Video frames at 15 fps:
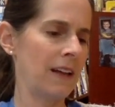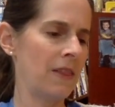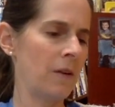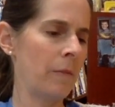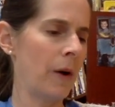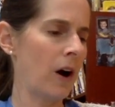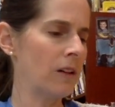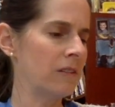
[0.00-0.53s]
and the
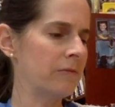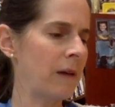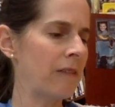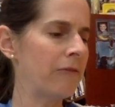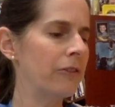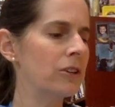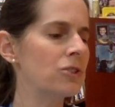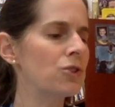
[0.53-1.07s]
ball of my
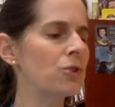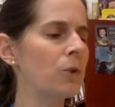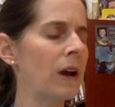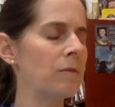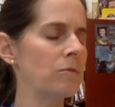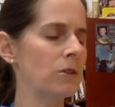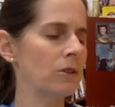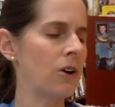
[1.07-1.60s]
foot
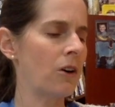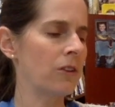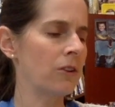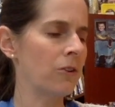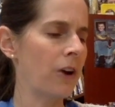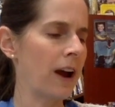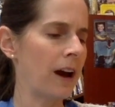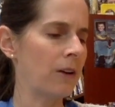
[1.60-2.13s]
scraped along the
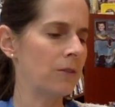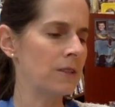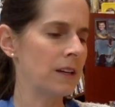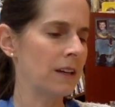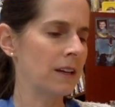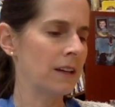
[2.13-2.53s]
ground.